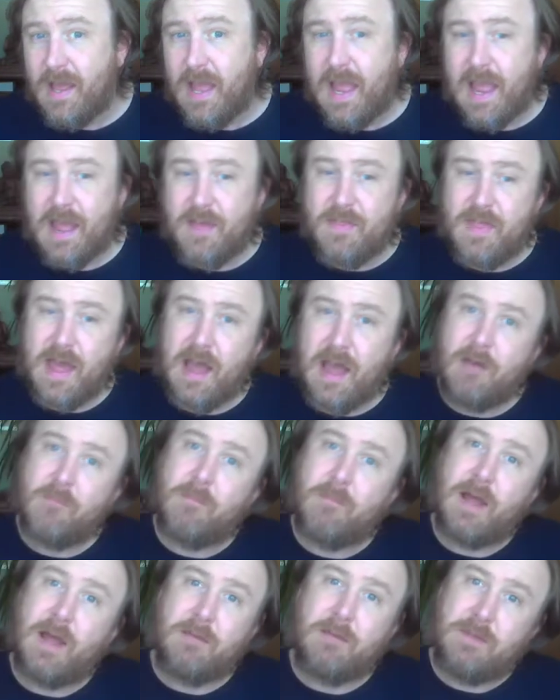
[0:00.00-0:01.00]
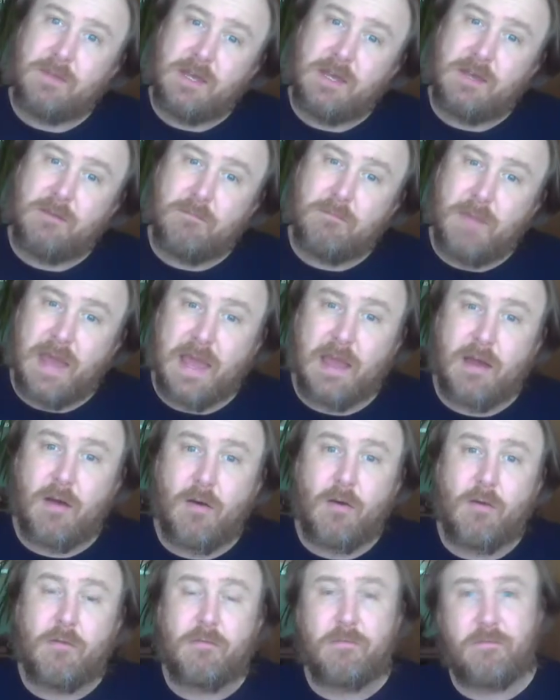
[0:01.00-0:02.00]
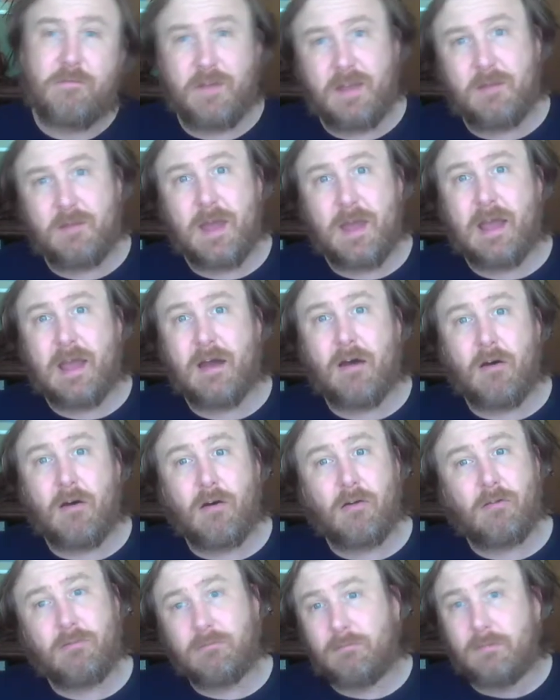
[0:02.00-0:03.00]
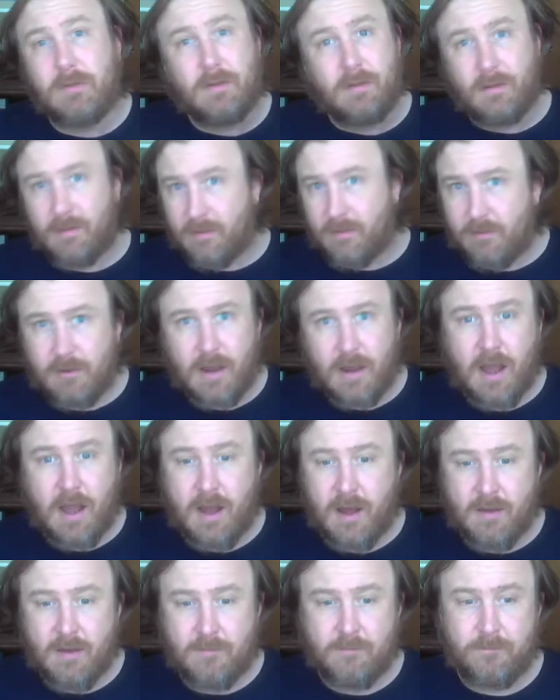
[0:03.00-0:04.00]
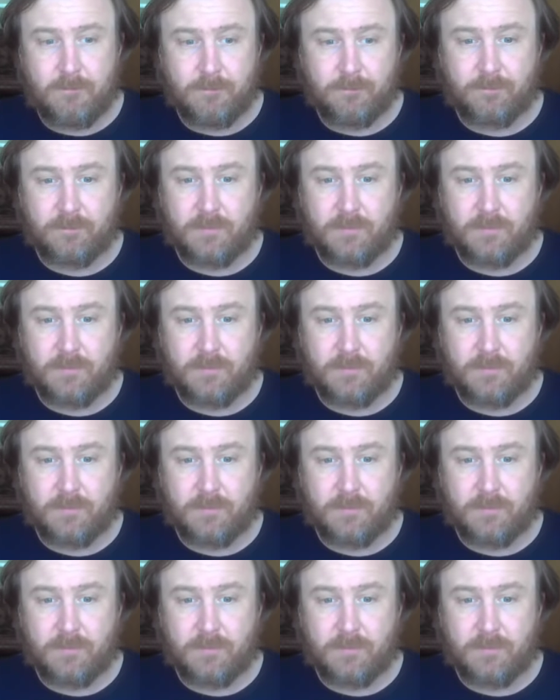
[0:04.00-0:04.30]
and that might be male, female, and